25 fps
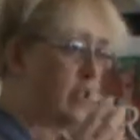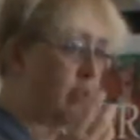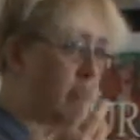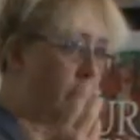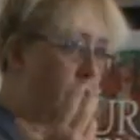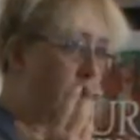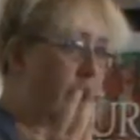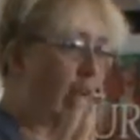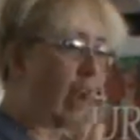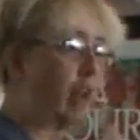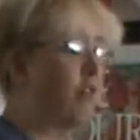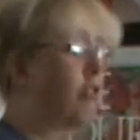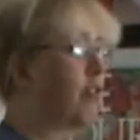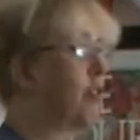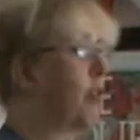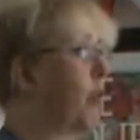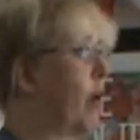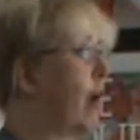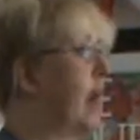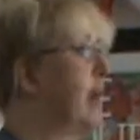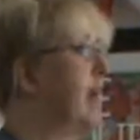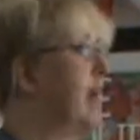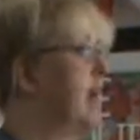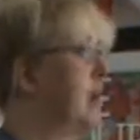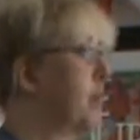
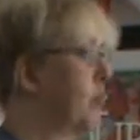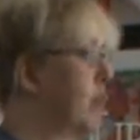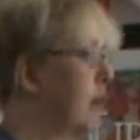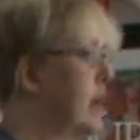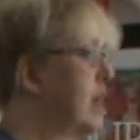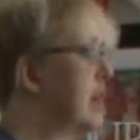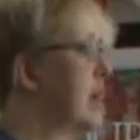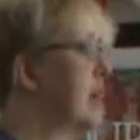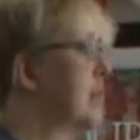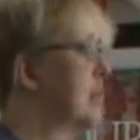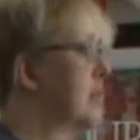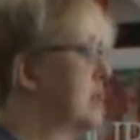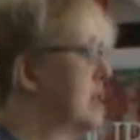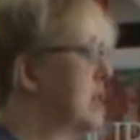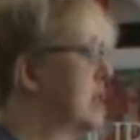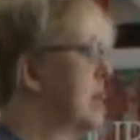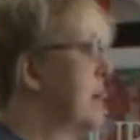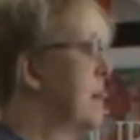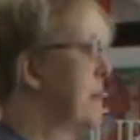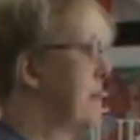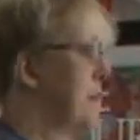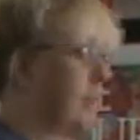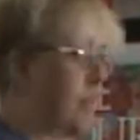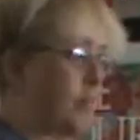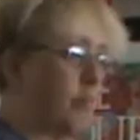life-threatening rhythms,
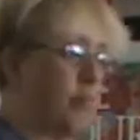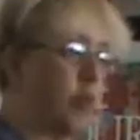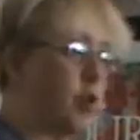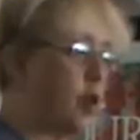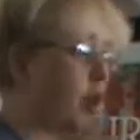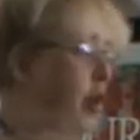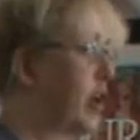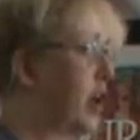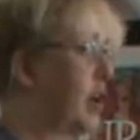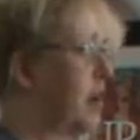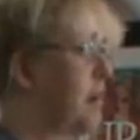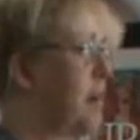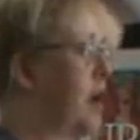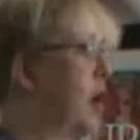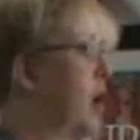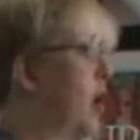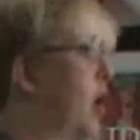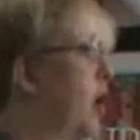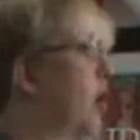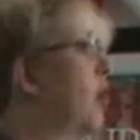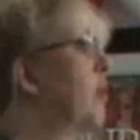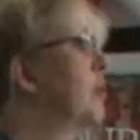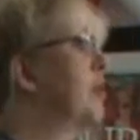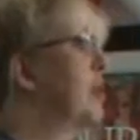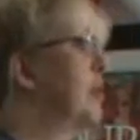you're going to be
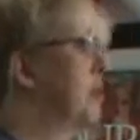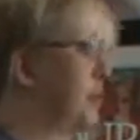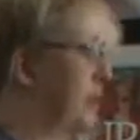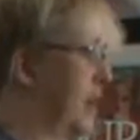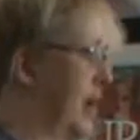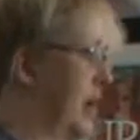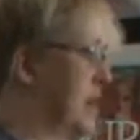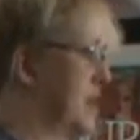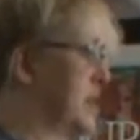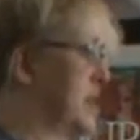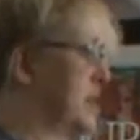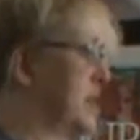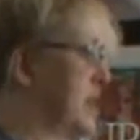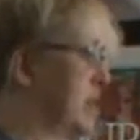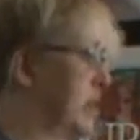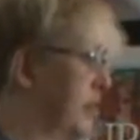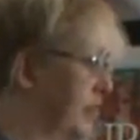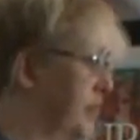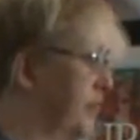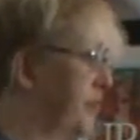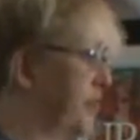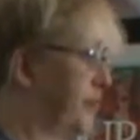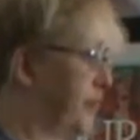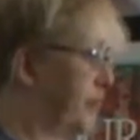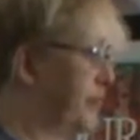all over the place,
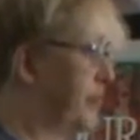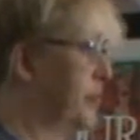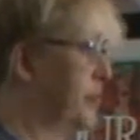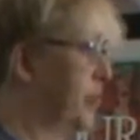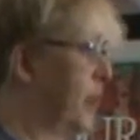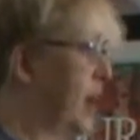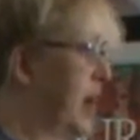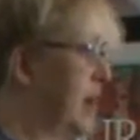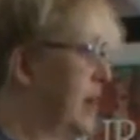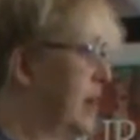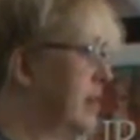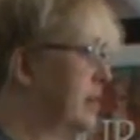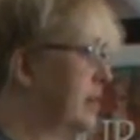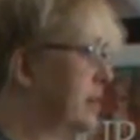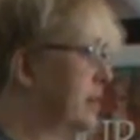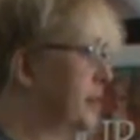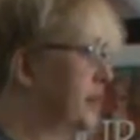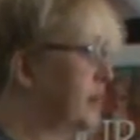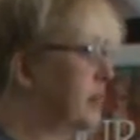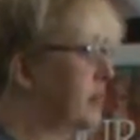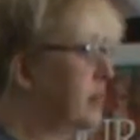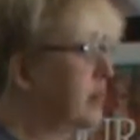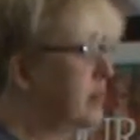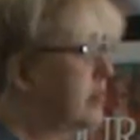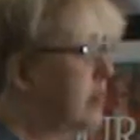right?
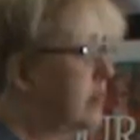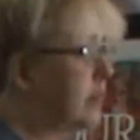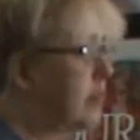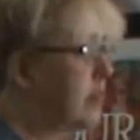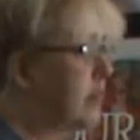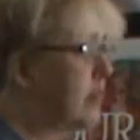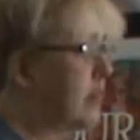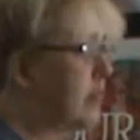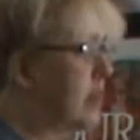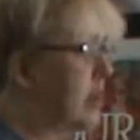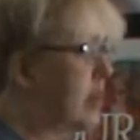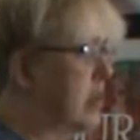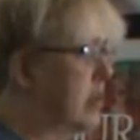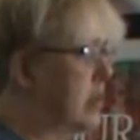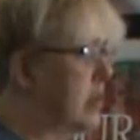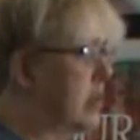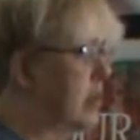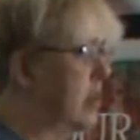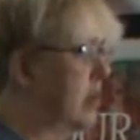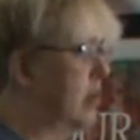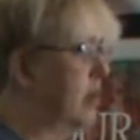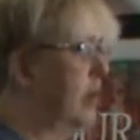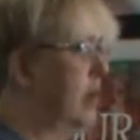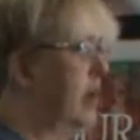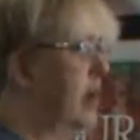
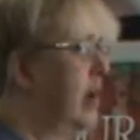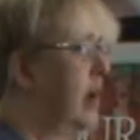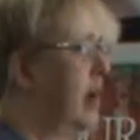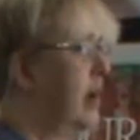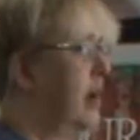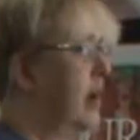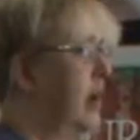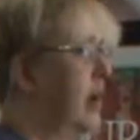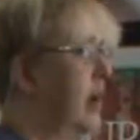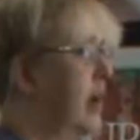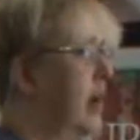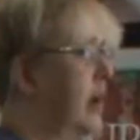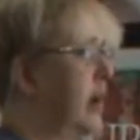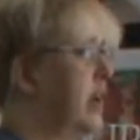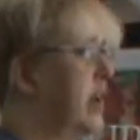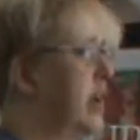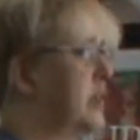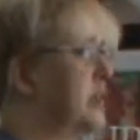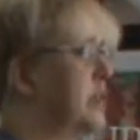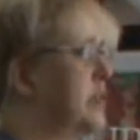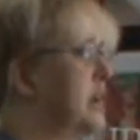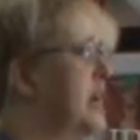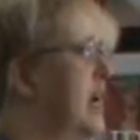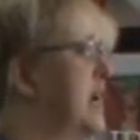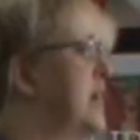So,
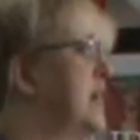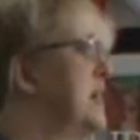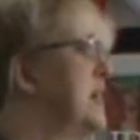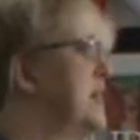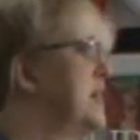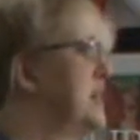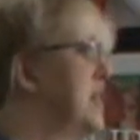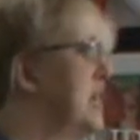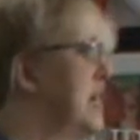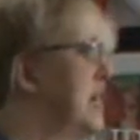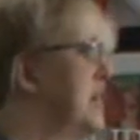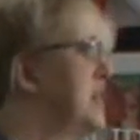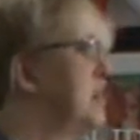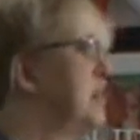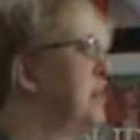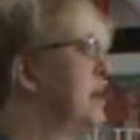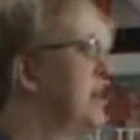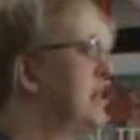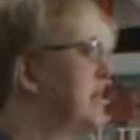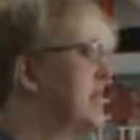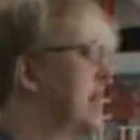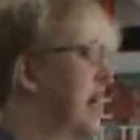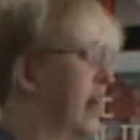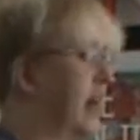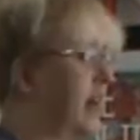studies need to be
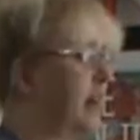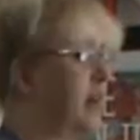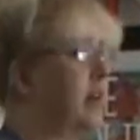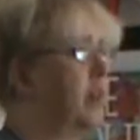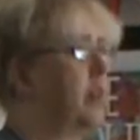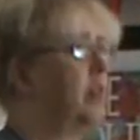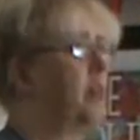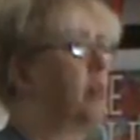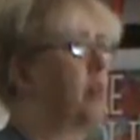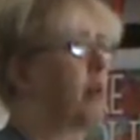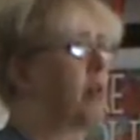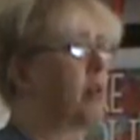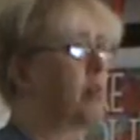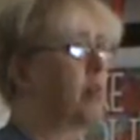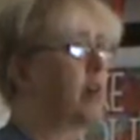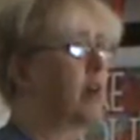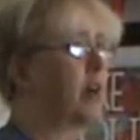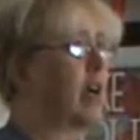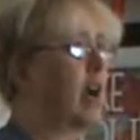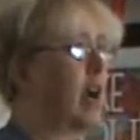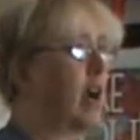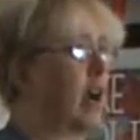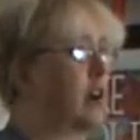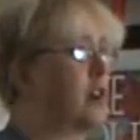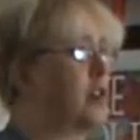done with
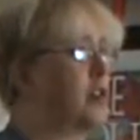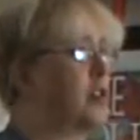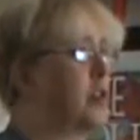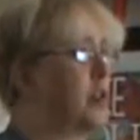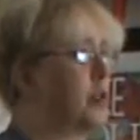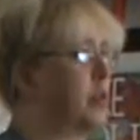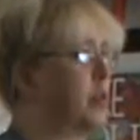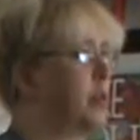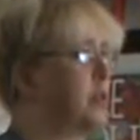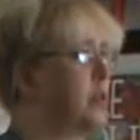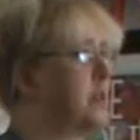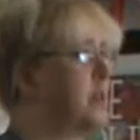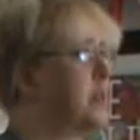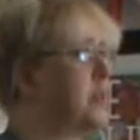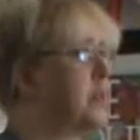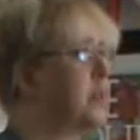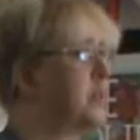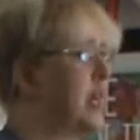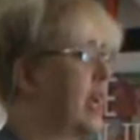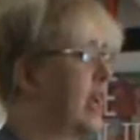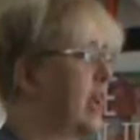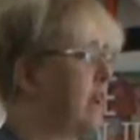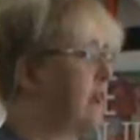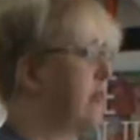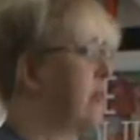regard to the
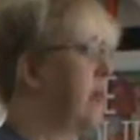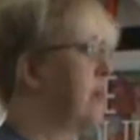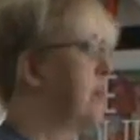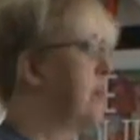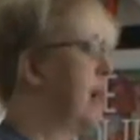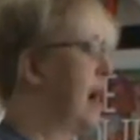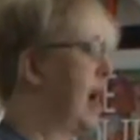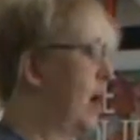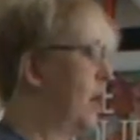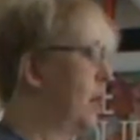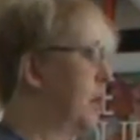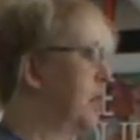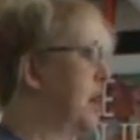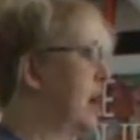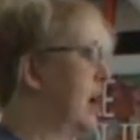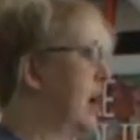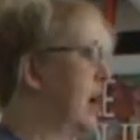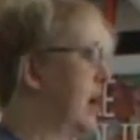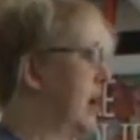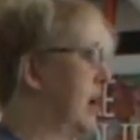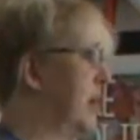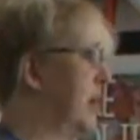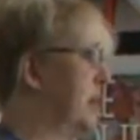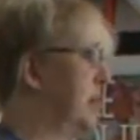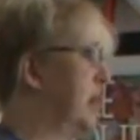safe amount
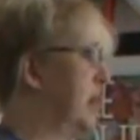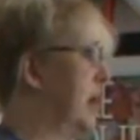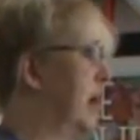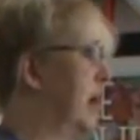of